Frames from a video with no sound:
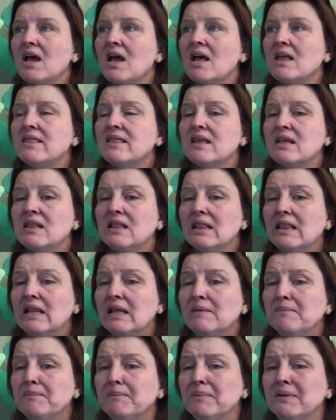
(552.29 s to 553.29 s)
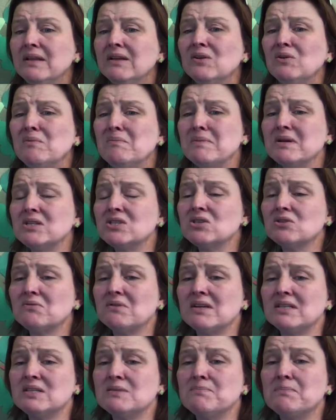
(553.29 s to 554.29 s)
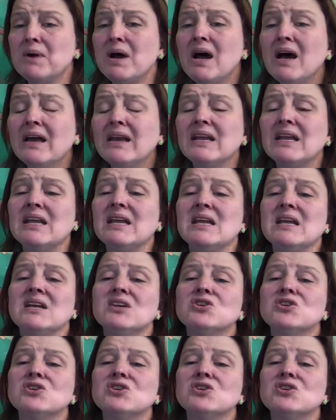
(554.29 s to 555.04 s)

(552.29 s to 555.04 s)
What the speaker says: and then limp little Muskrat's body